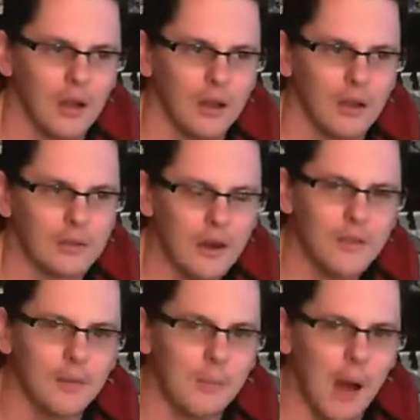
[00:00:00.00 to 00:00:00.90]

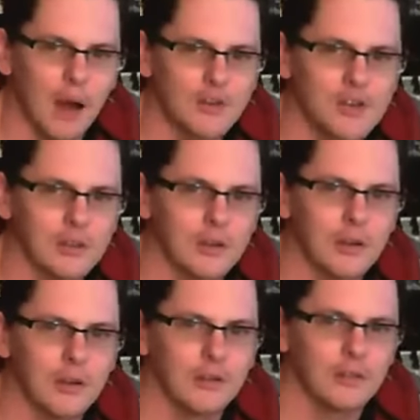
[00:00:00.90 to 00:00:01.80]

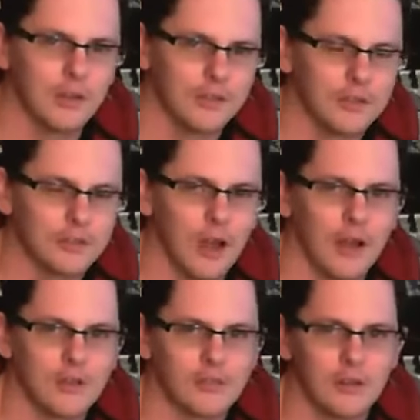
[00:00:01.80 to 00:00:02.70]
modular
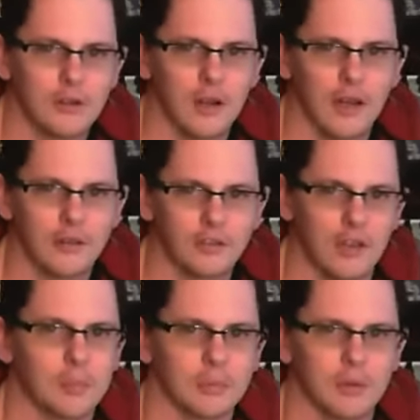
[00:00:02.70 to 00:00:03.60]
synthesizer and
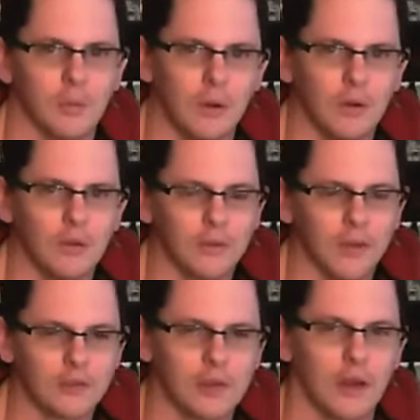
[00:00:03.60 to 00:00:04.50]
sampler world.
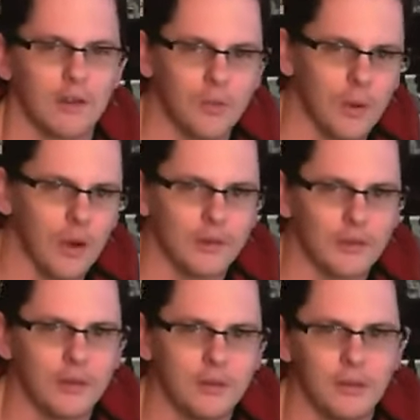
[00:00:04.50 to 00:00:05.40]
That's kind of where I
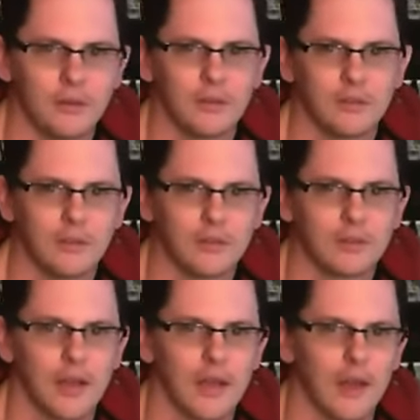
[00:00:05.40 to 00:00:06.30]
tend to
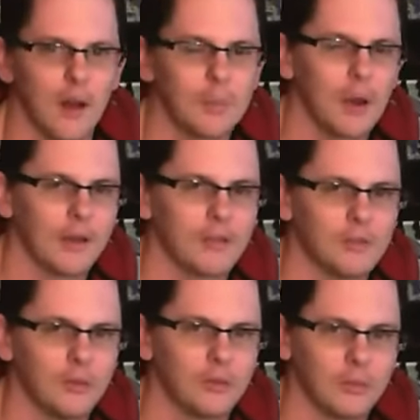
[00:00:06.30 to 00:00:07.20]
stay at. I'll probably
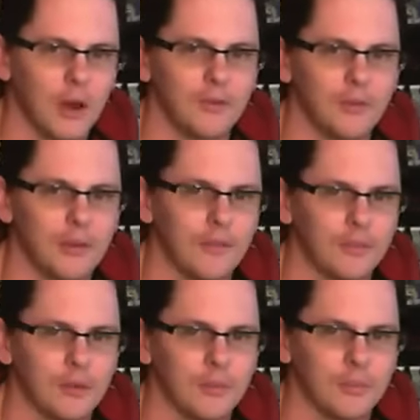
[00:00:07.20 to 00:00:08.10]
do some covering of
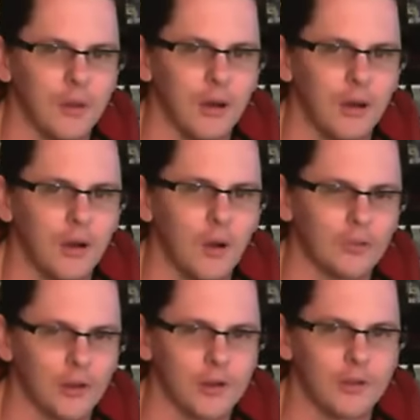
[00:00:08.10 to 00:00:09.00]
some
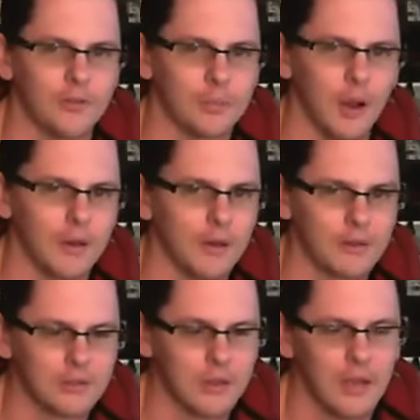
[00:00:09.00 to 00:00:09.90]
alternative
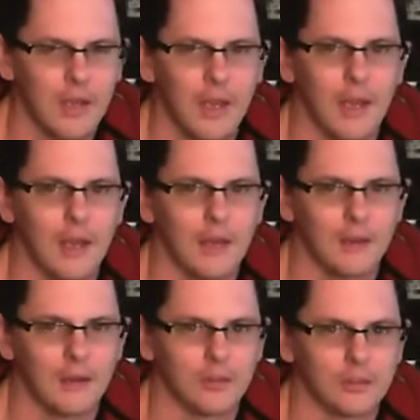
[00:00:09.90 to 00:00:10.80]
products and
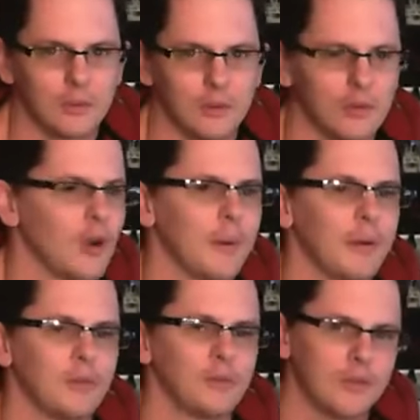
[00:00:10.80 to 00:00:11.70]
some guitar
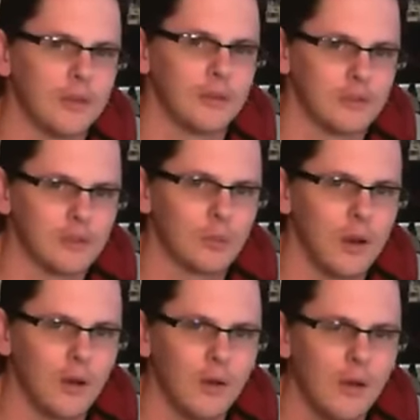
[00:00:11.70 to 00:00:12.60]
pedals and things as
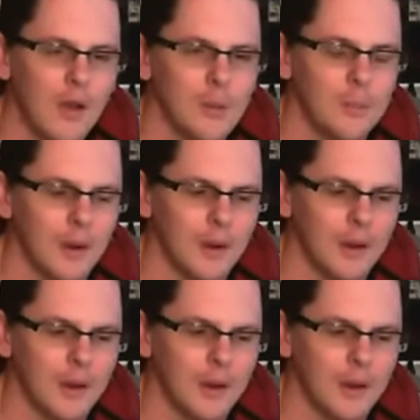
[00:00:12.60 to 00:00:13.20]
well. But